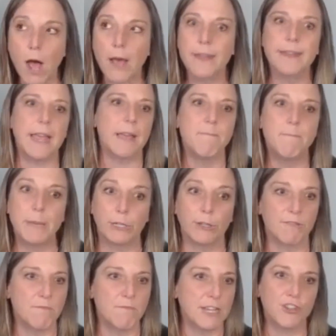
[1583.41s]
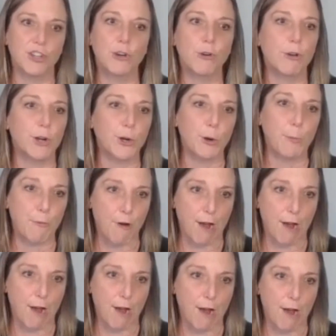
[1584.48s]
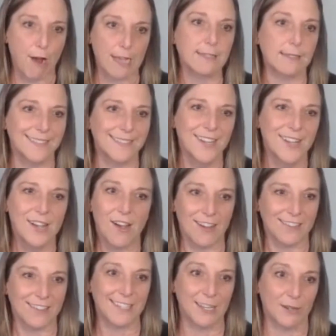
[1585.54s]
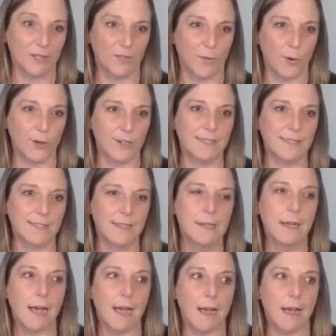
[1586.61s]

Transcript: run and build mission critical processes on Salesforce.